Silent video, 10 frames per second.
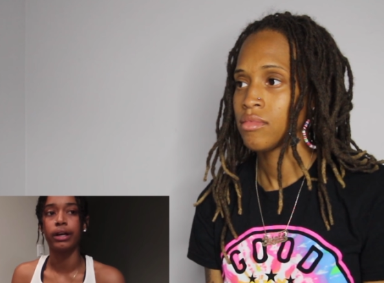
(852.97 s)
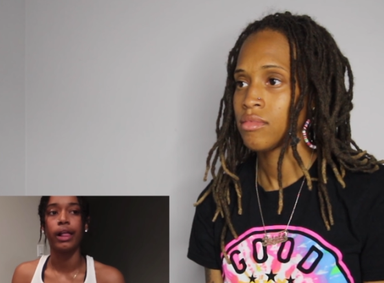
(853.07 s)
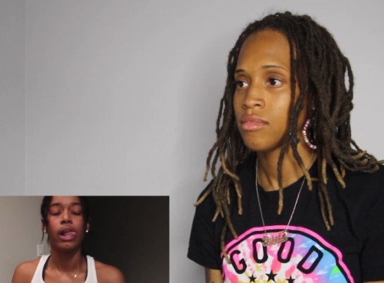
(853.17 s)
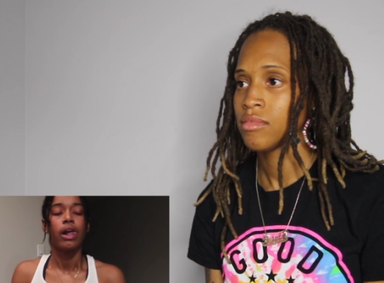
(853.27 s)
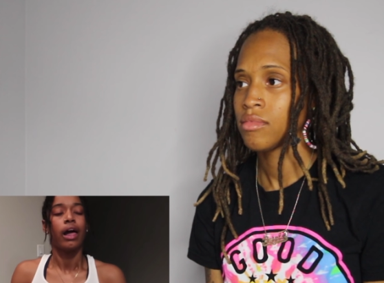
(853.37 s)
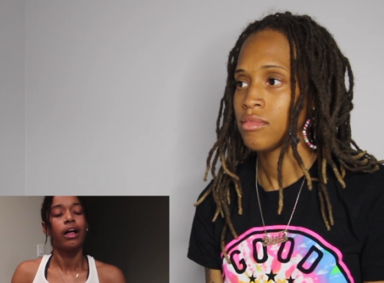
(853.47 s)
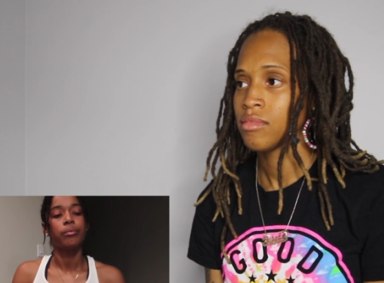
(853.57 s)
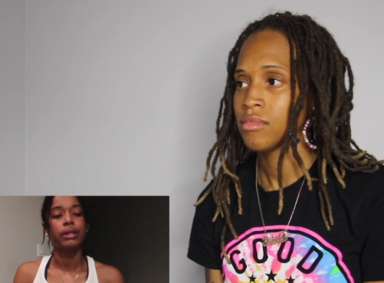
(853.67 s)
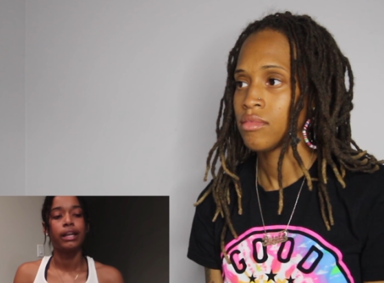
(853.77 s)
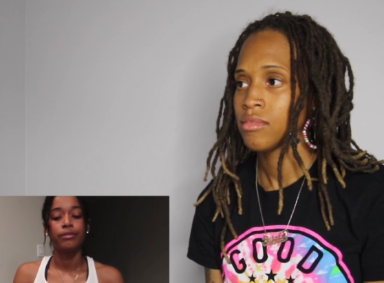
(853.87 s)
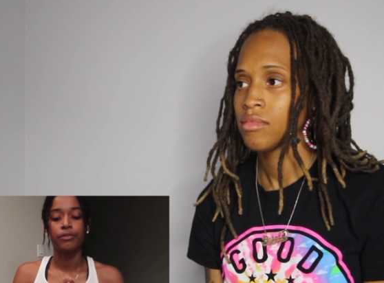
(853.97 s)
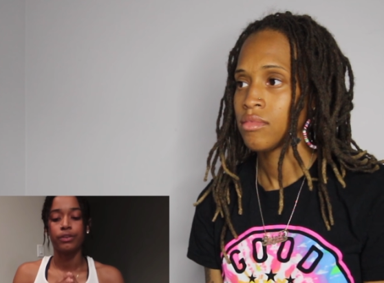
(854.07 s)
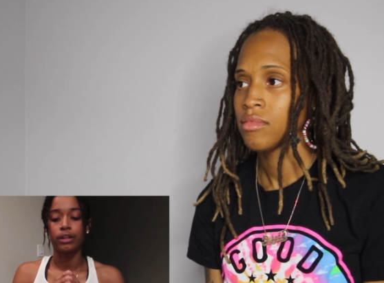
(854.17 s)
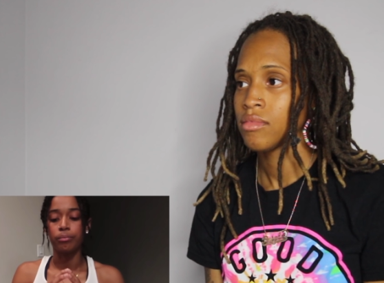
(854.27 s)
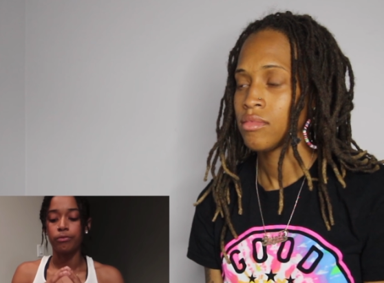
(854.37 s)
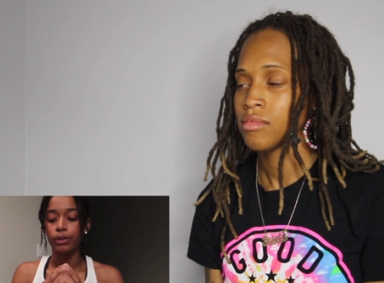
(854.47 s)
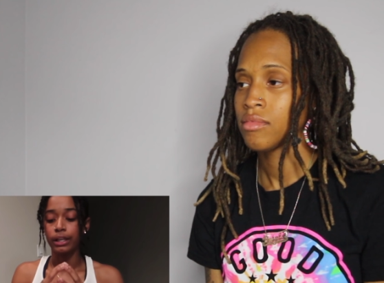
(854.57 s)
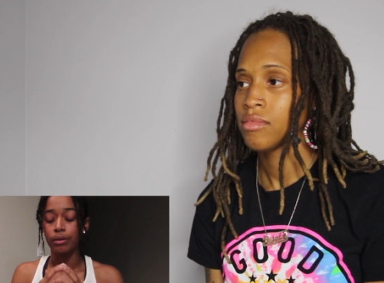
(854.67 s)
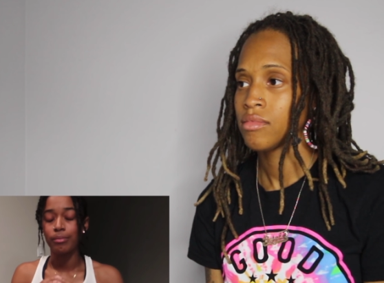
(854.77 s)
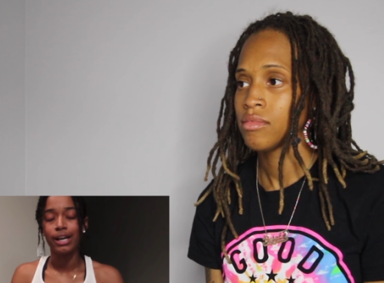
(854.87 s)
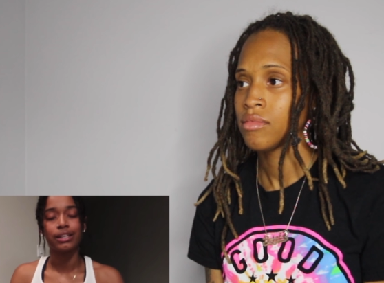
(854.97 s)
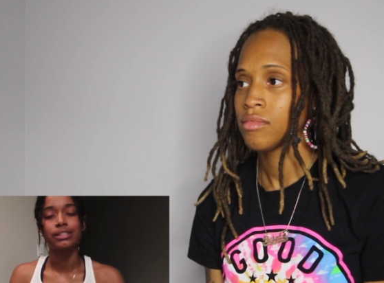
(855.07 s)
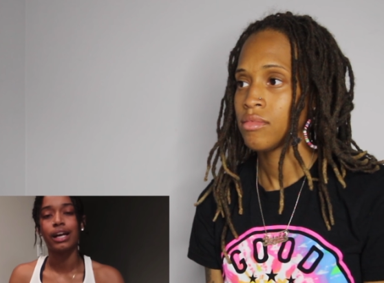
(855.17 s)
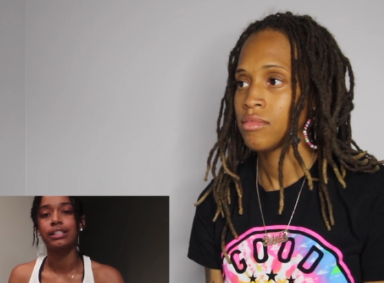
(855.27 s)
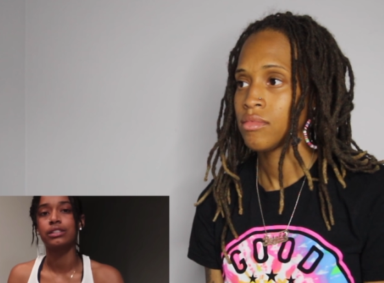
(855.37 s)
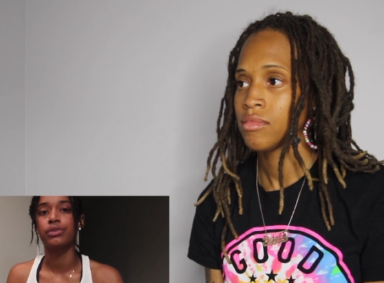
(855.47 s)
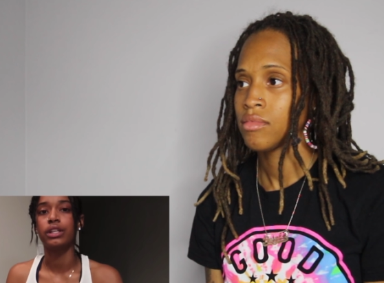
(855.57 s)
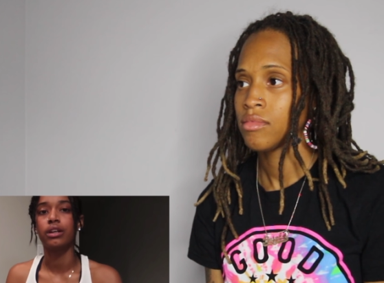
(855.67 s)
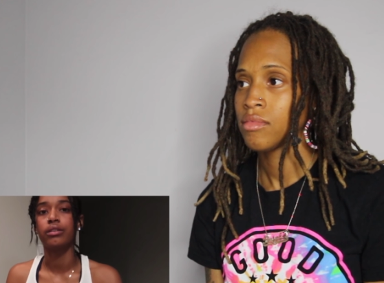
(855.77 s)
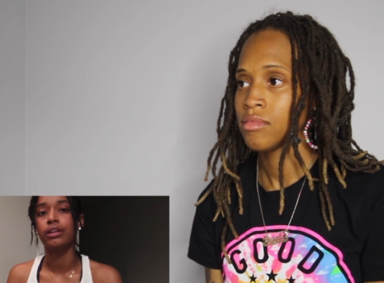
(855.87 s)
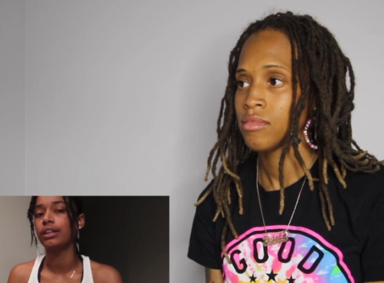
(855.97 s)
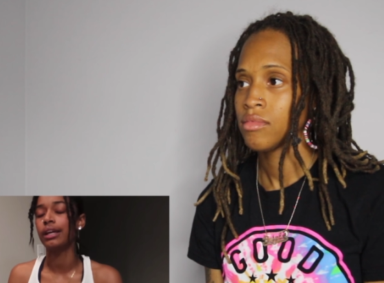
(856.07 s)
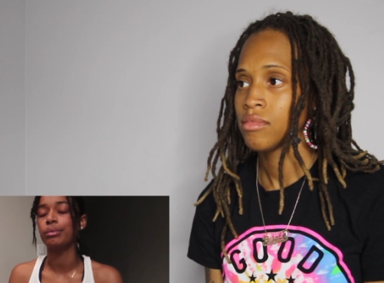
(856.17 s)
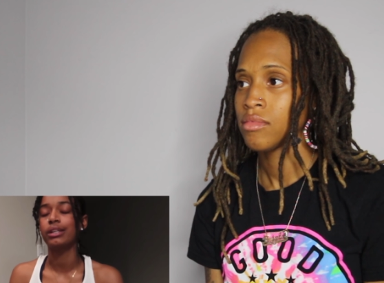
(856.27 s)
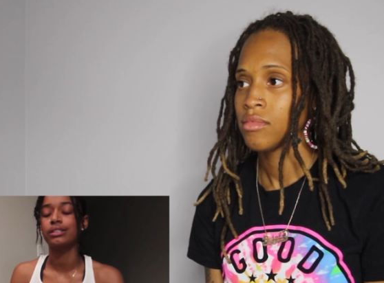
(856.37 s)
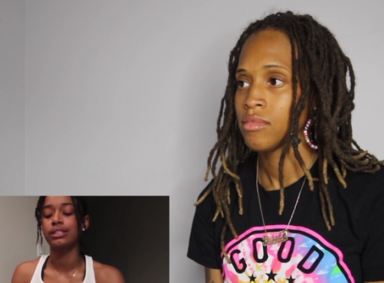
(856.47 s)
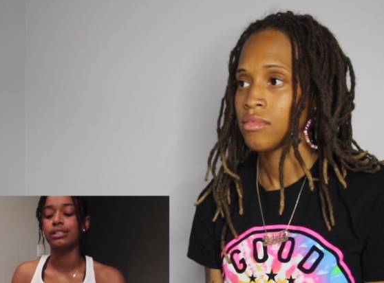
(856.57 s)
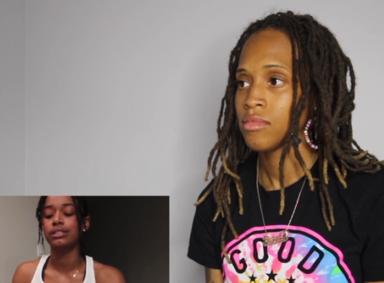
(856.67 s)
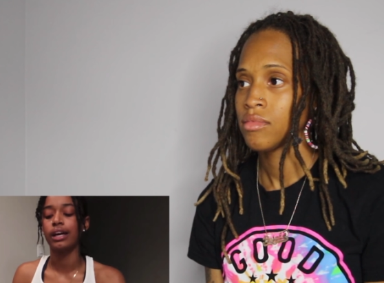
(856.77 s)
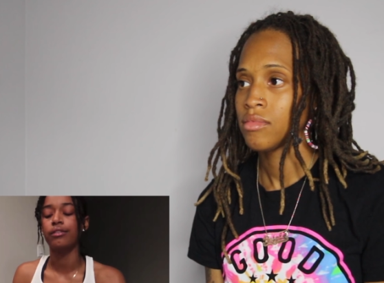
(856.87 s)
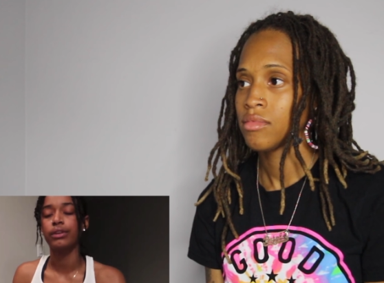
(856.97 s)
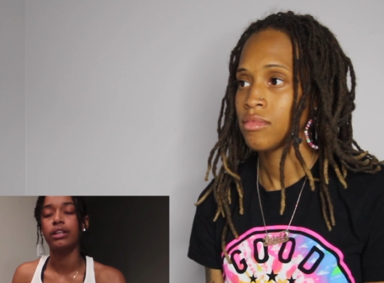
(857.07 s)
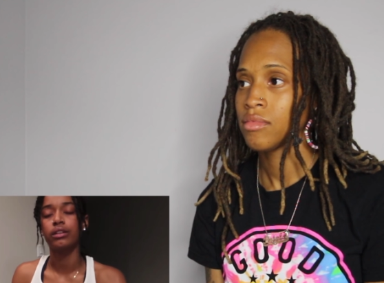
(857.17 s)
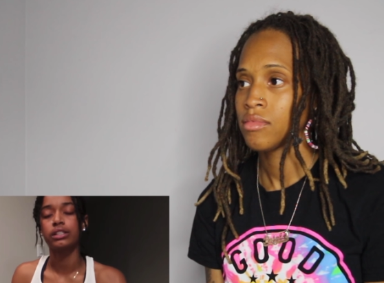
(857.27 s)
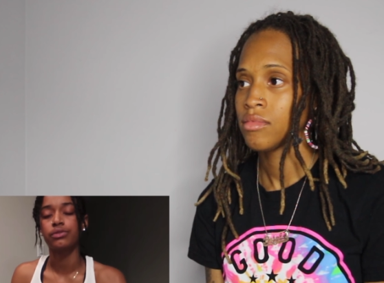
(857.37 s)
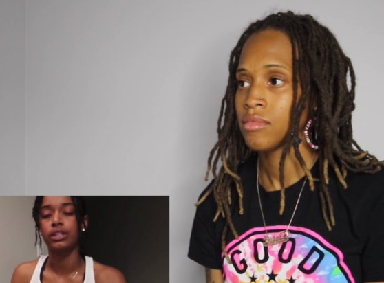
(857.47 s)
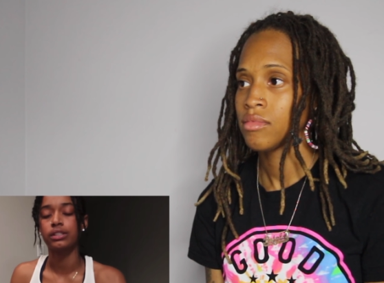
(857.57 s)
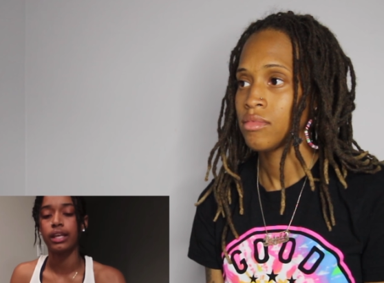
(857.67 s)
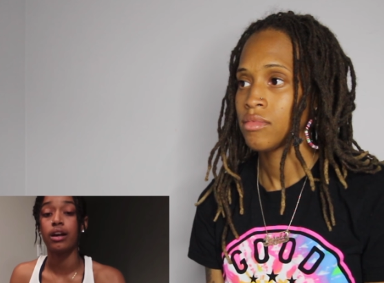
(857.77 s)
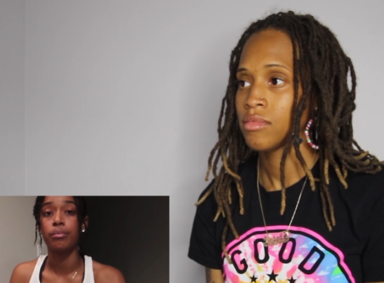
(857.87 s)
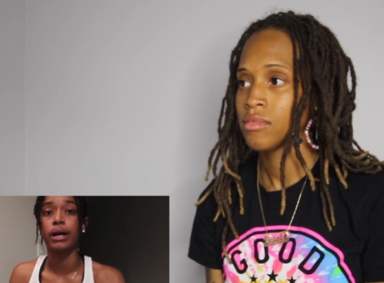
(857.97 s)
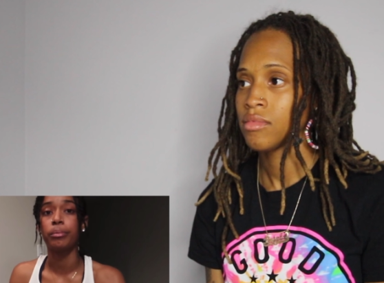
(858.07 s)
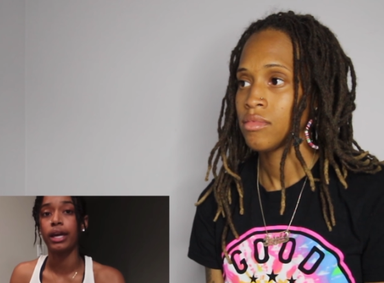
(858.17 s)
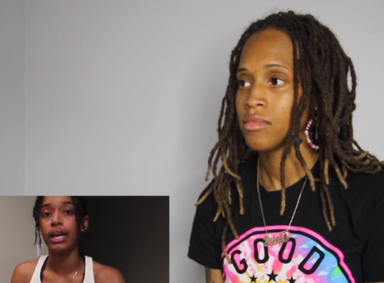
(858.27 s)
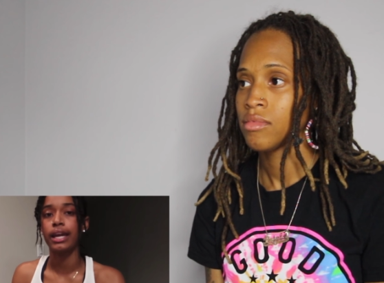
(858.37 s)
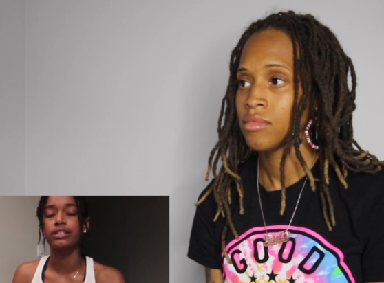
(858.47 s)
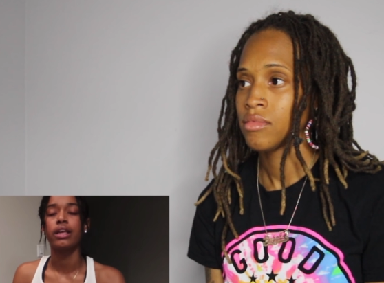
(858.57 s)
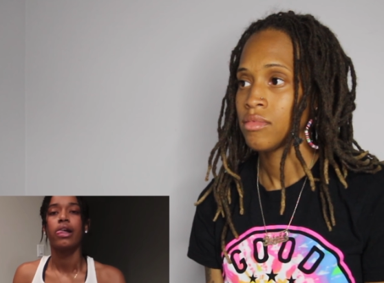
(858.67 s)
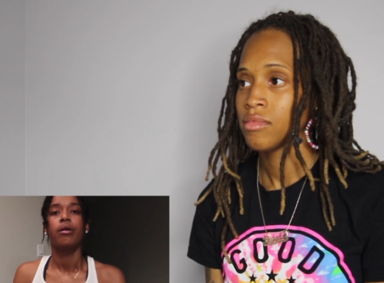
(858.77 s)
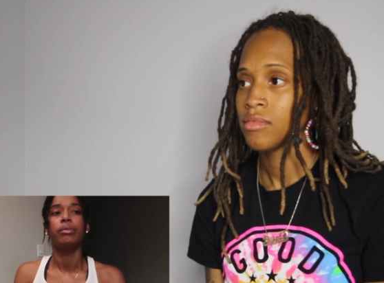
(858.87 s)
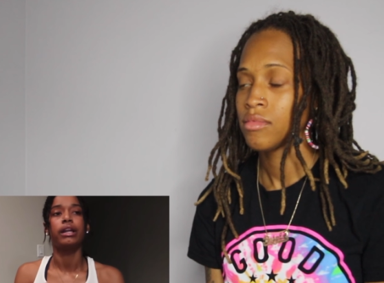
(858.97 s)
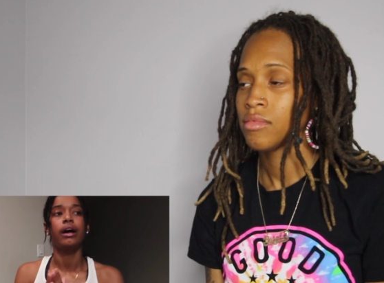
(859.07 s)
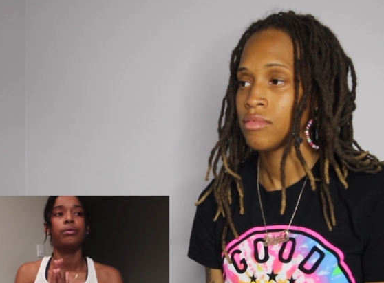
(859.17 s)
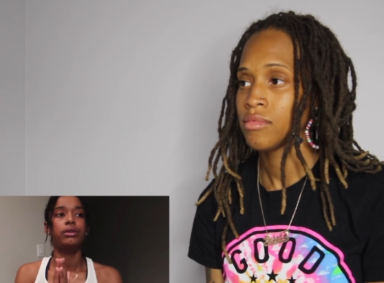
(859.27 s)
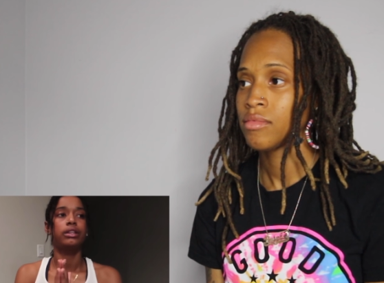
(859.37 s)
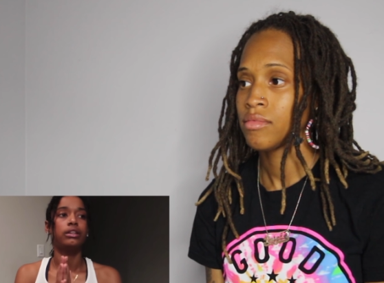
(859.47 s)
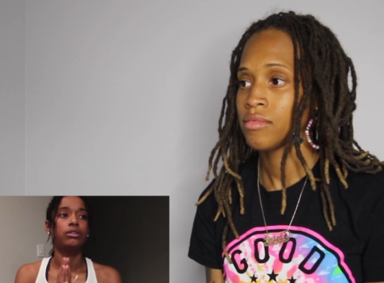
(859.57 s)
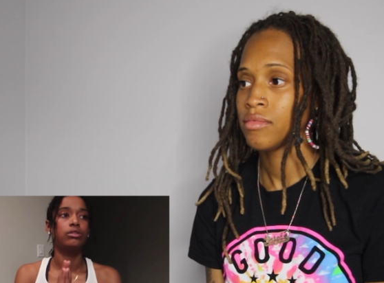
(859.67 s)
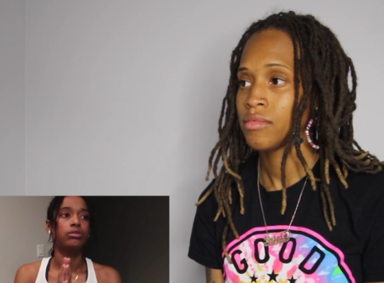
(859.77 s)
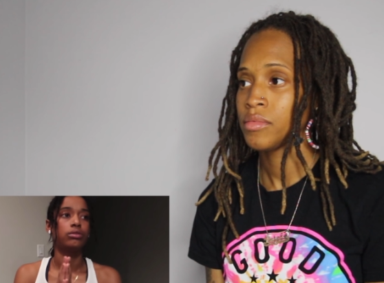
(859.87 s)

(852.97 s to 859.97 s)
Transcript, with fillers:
Speaker 1: But I'm not even finna fucking monetize this video, none of that, because this is not a video that's finna stay on my page. But I really do